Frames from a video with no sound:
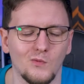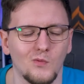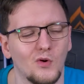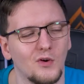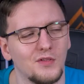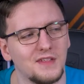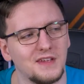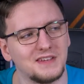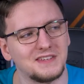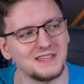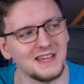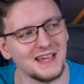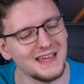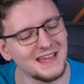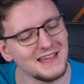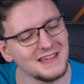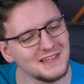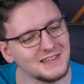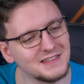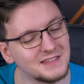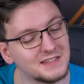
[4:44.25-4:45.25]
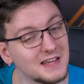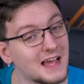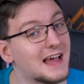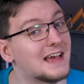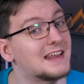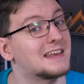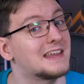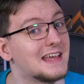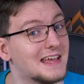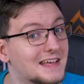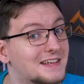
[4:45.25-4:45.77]
what this is
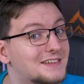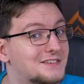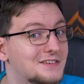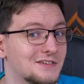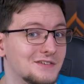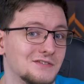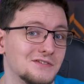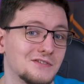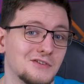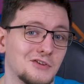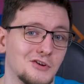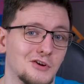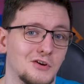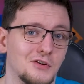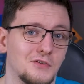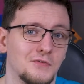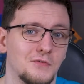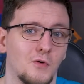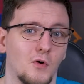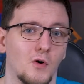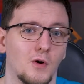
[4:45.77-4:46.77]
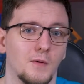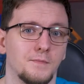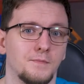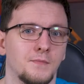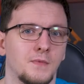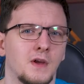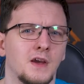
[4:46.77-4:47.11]
and isn't good for.